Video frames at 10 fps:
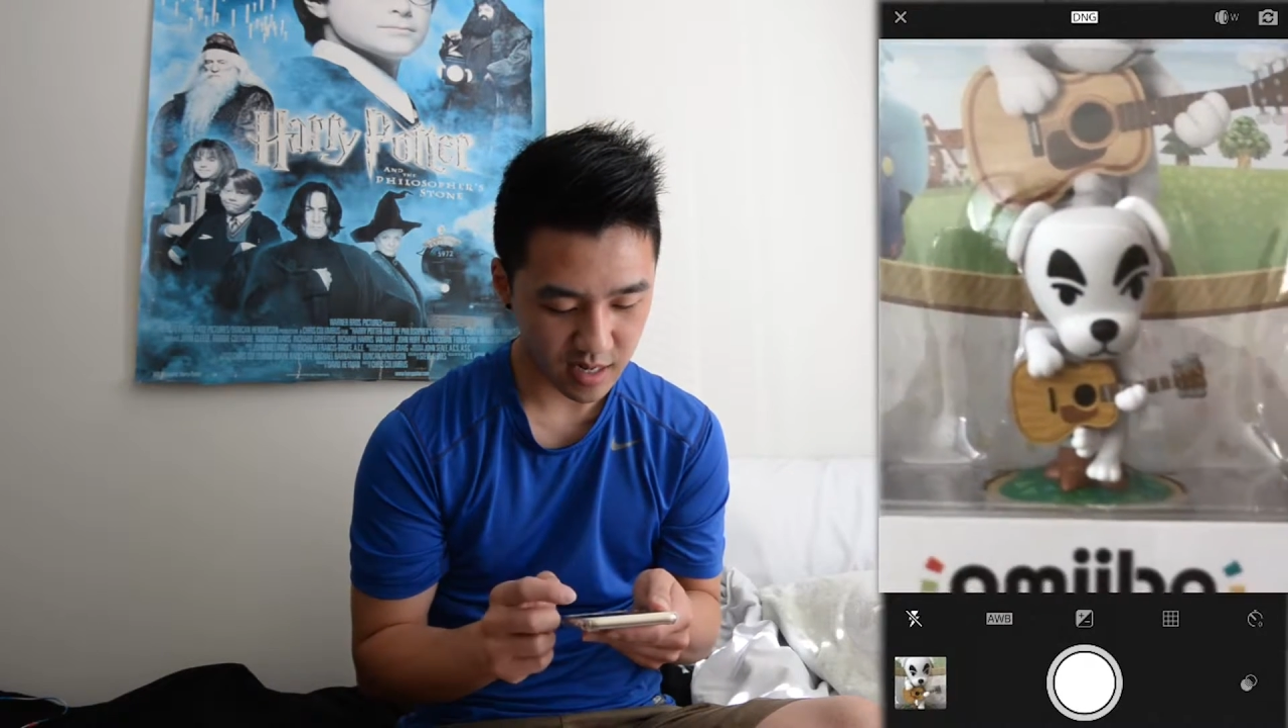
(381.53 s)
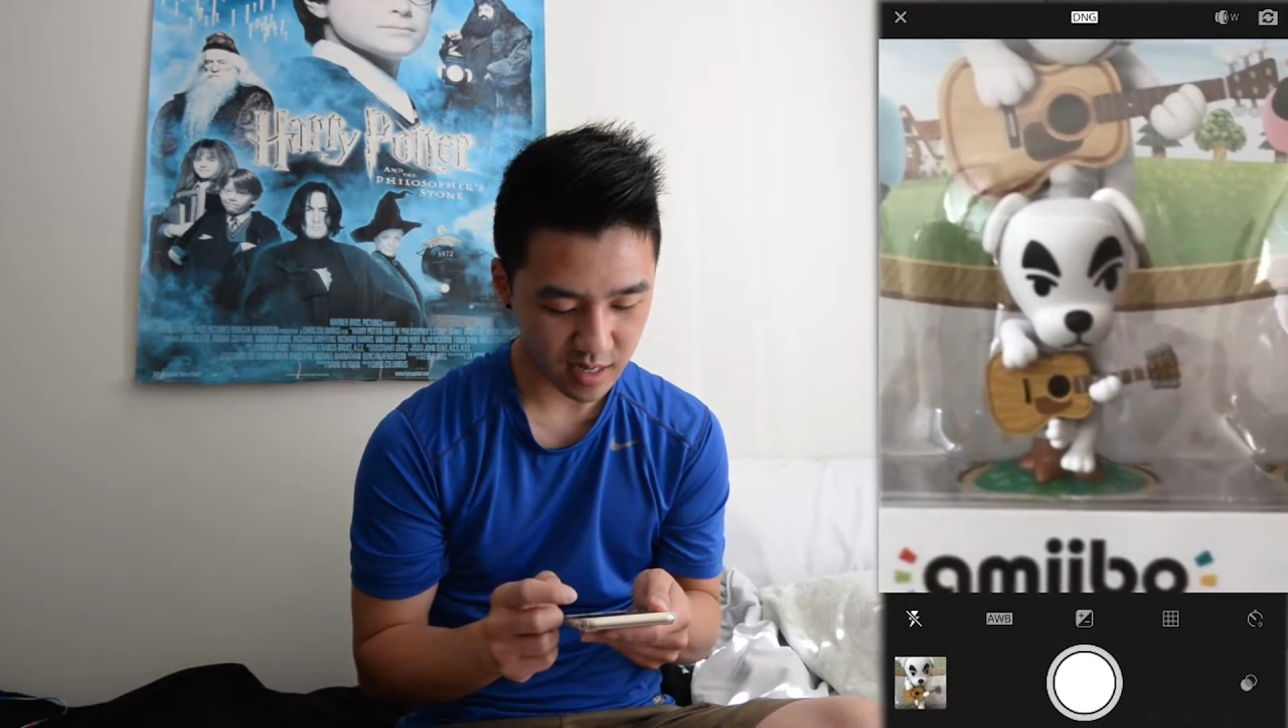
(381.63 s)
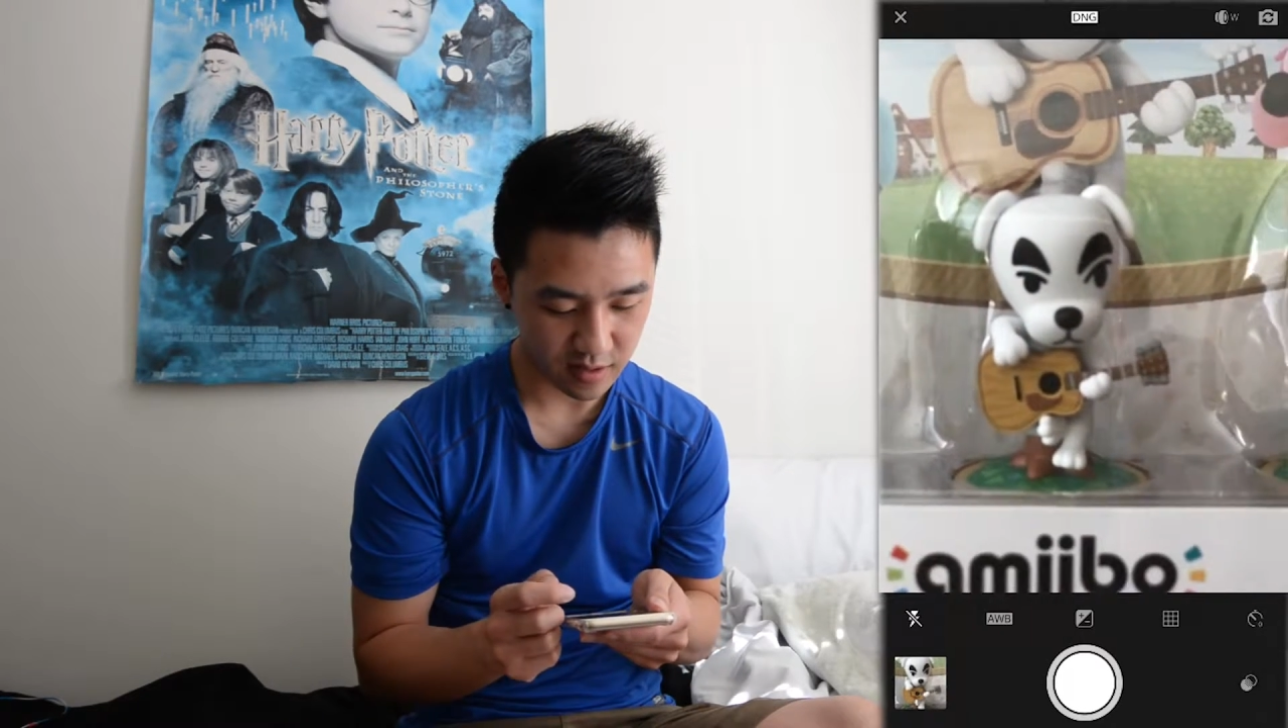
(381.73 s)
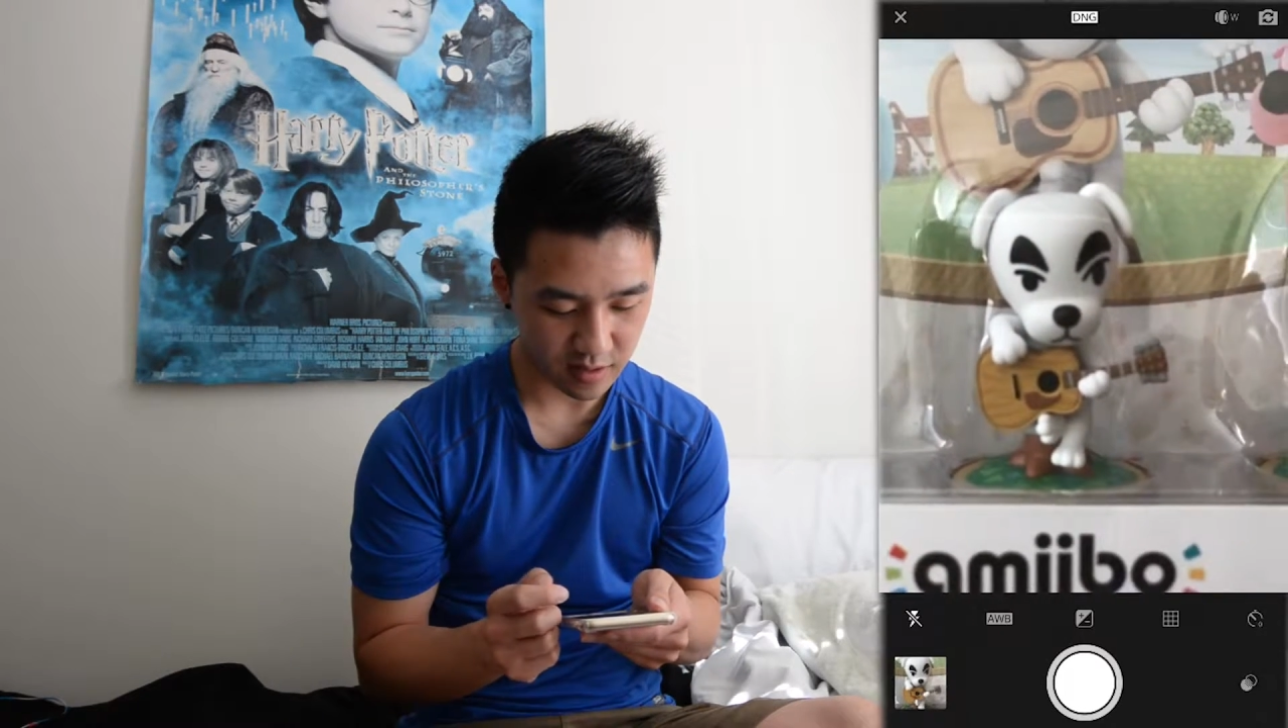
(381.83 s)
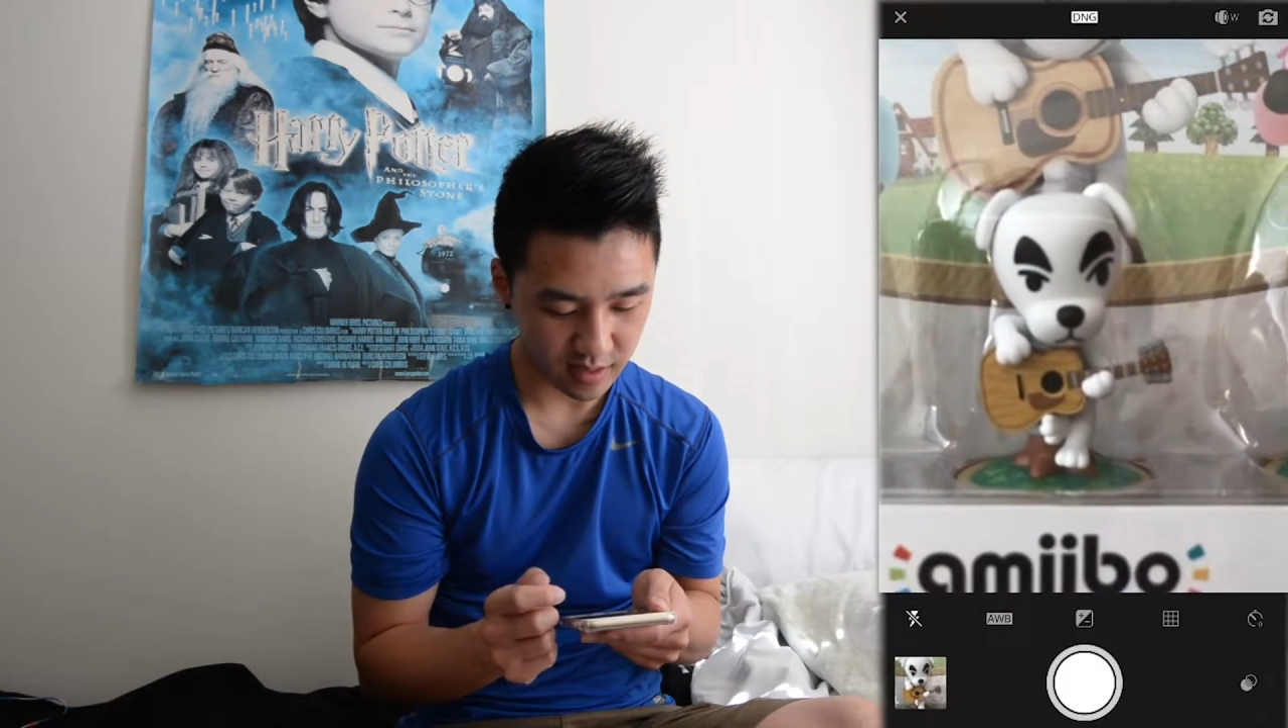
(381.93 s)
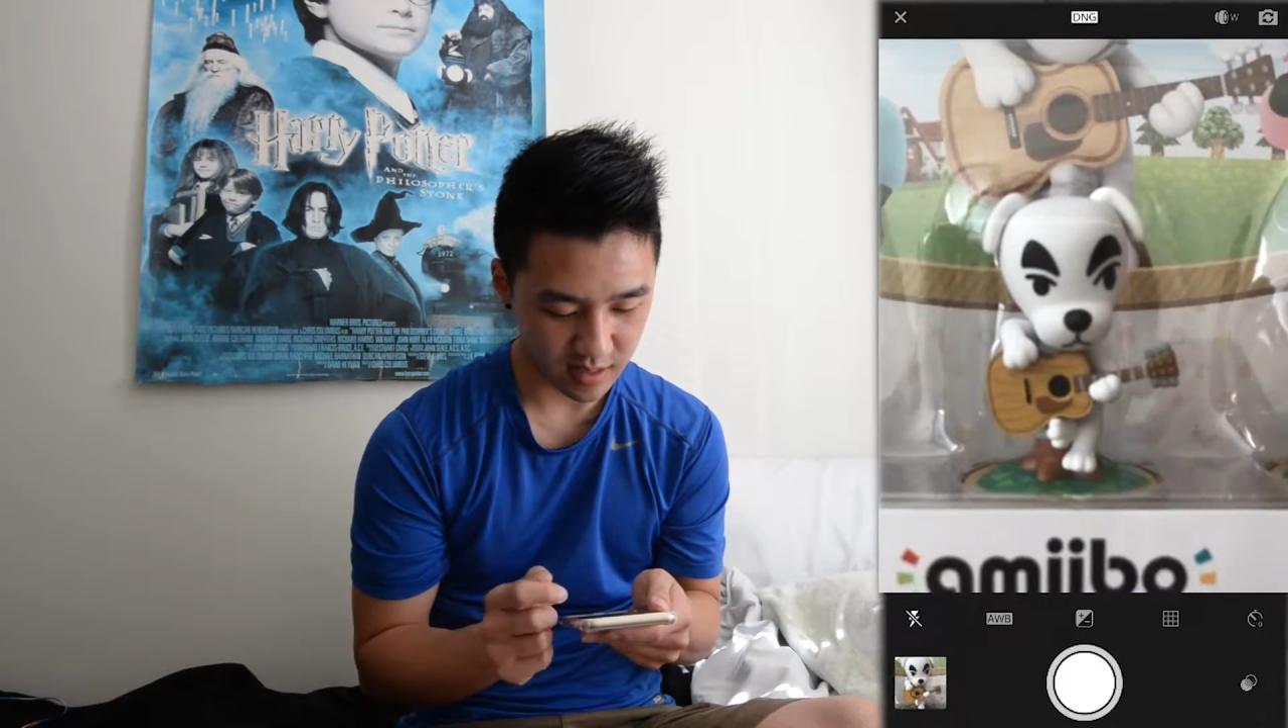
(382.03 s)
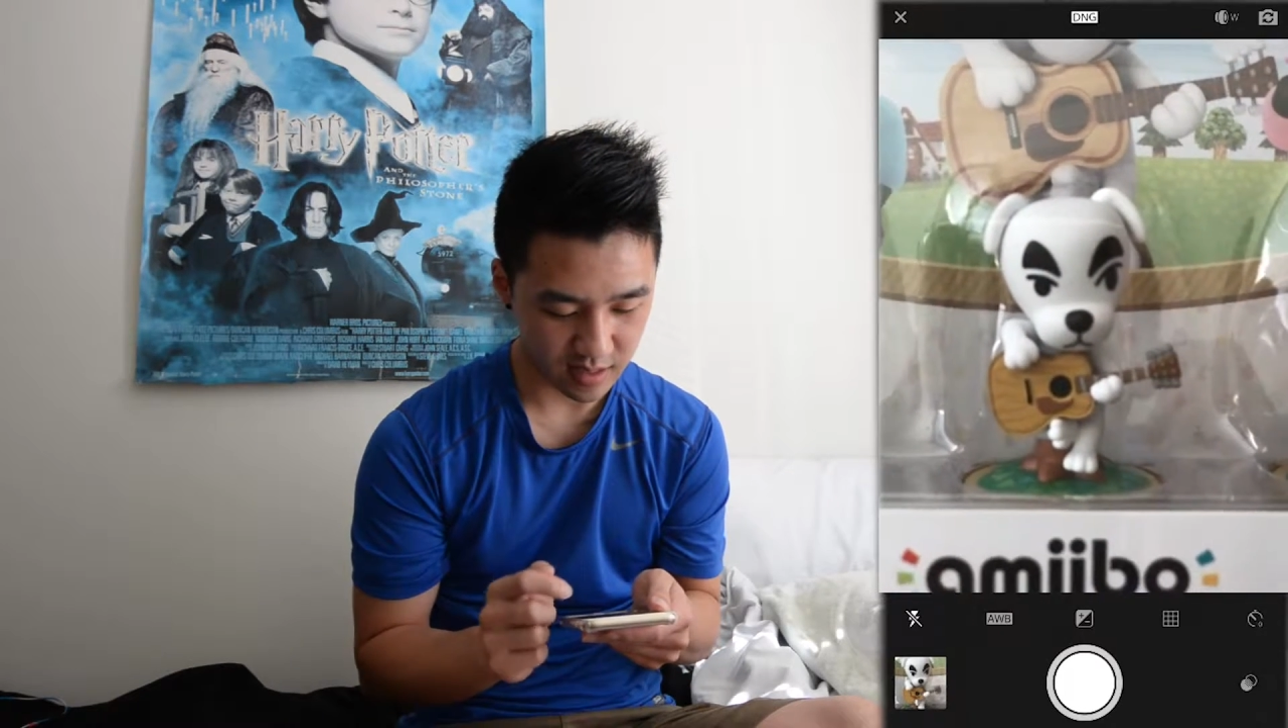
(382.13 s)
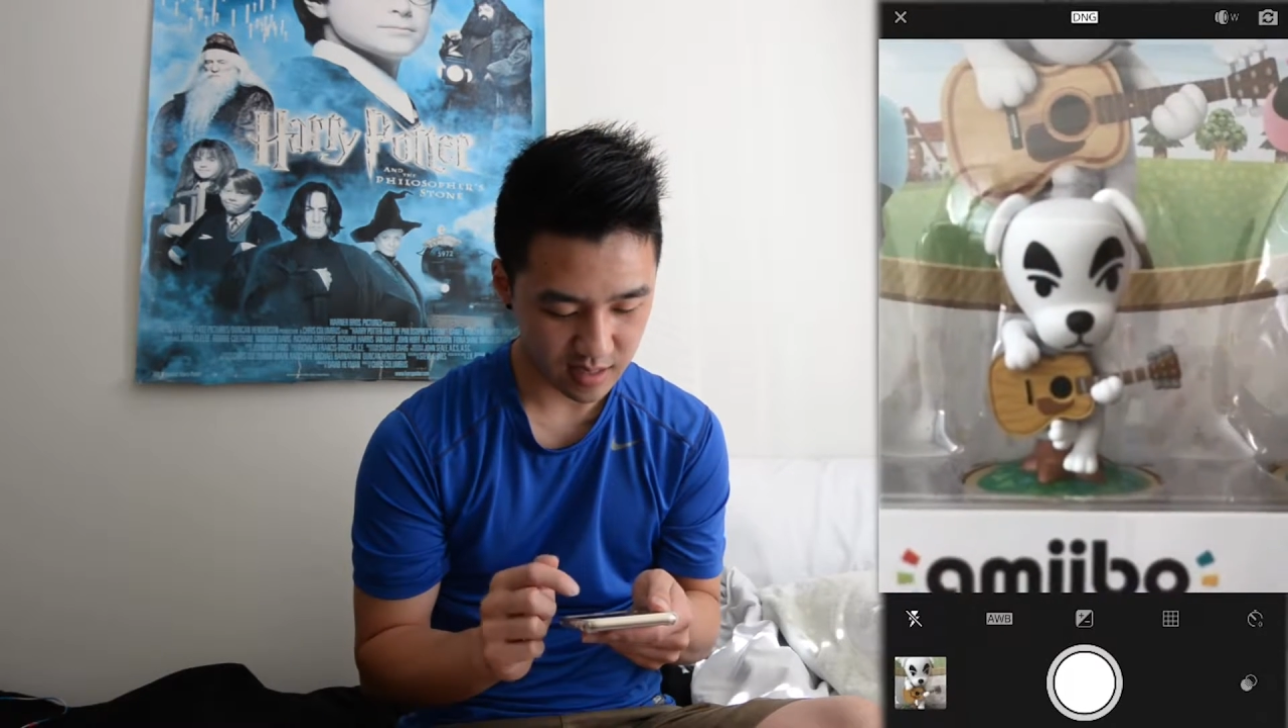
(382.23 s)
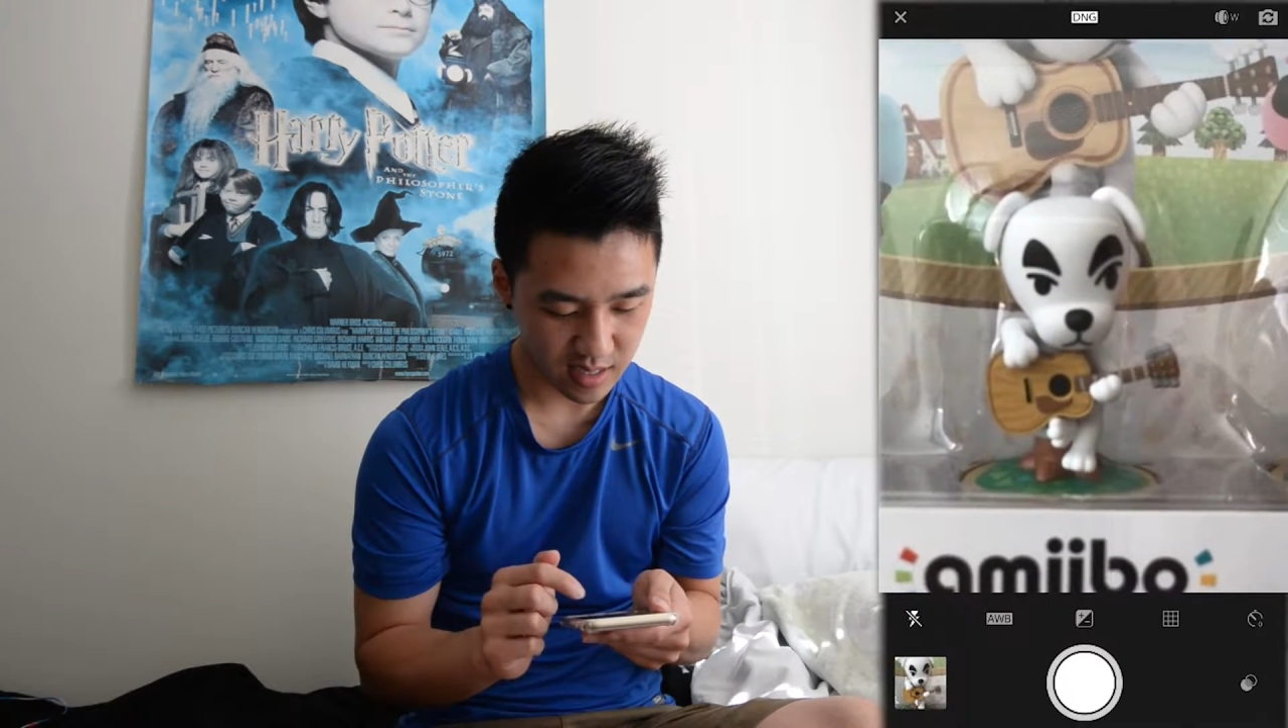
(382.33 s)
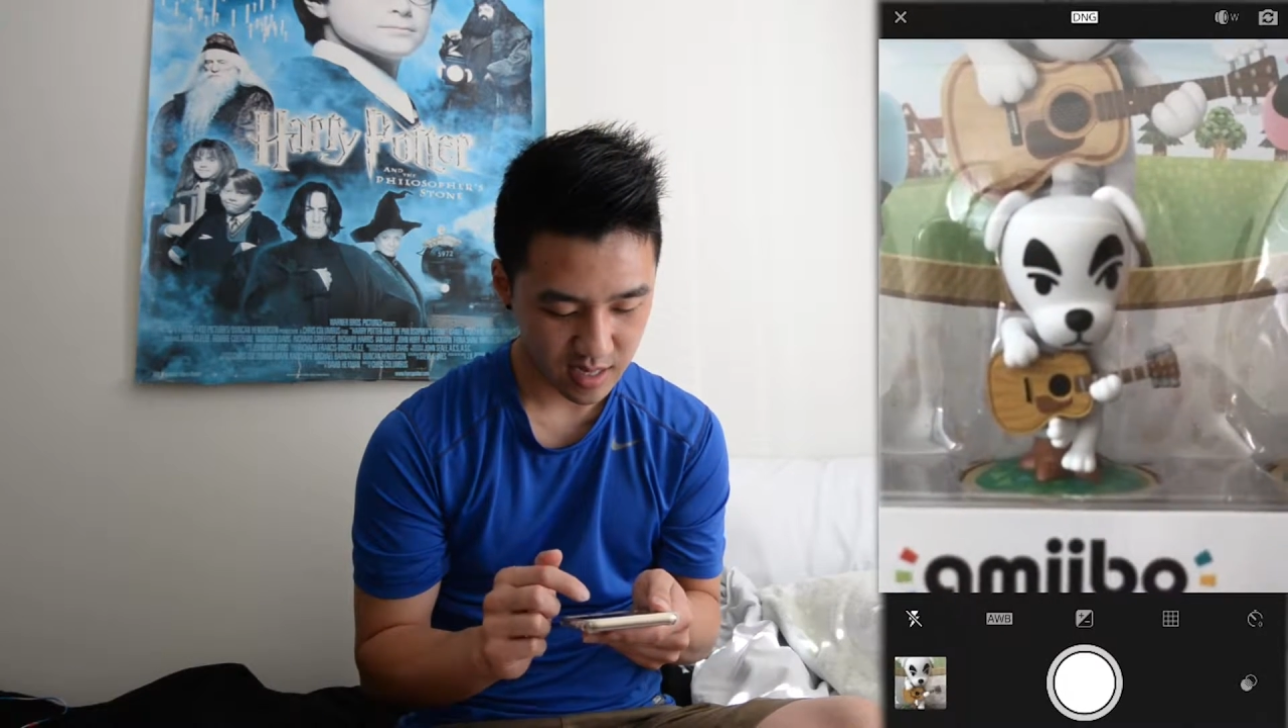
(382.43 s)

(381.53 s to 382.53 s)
angle lens,